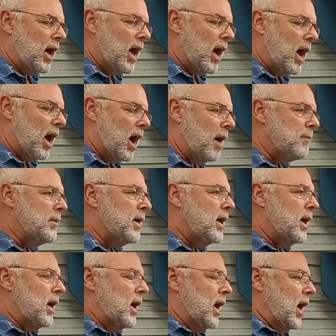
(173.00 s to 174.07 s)

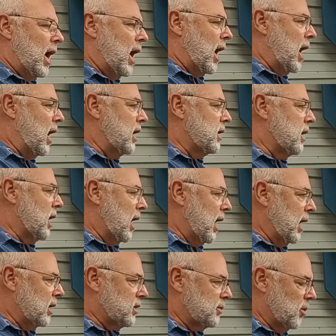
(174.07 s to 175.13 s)
and
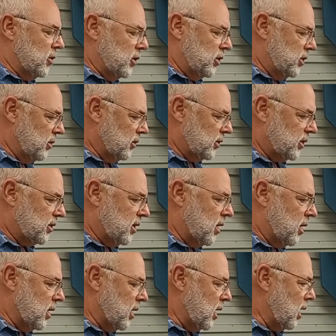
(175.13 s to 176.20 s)
exported to
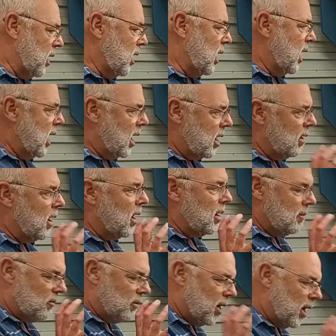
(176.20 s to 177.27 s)
Australia at
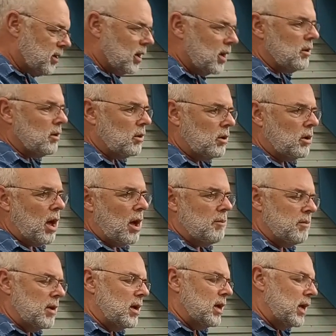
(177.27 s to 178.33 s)
a rather
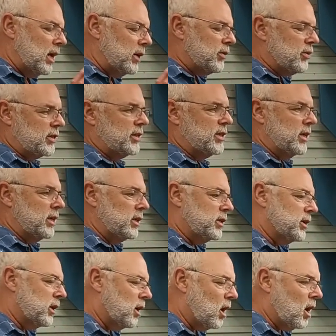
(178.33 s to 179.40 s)
interesting
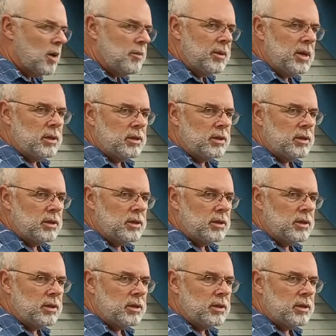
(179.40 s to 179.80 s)
time in